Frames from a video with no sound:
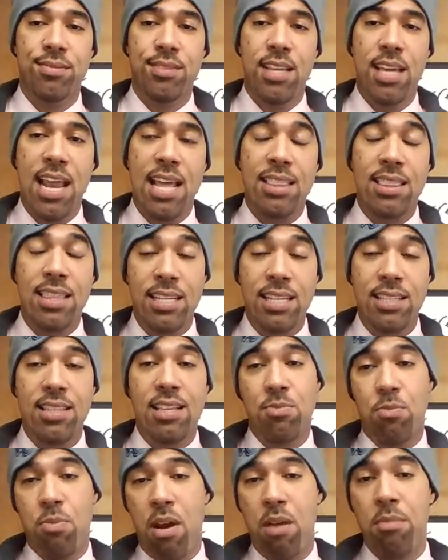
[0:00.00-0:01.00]
And I think
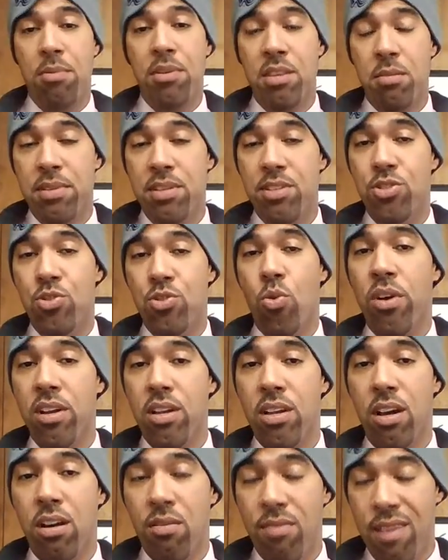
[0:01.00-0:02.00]
that's probably the
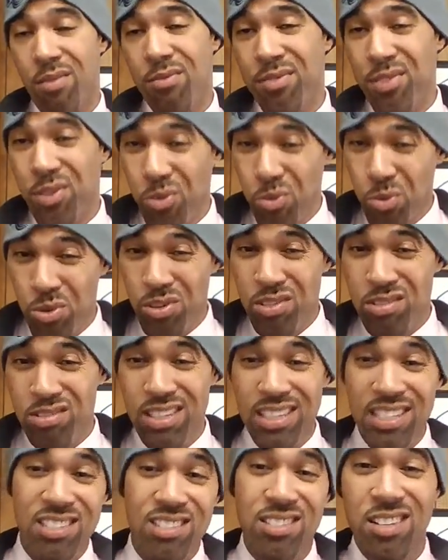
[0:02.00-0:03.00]
majority of our viewers
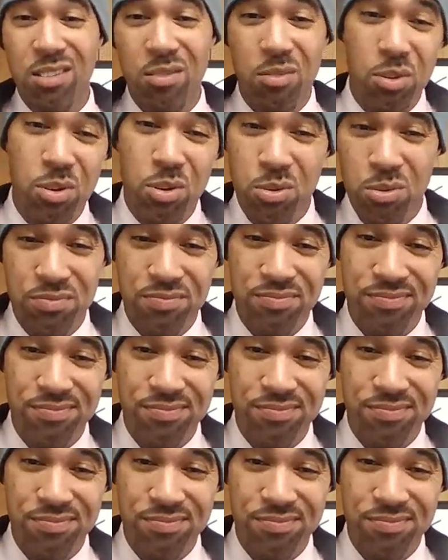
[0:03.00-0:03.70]
in general.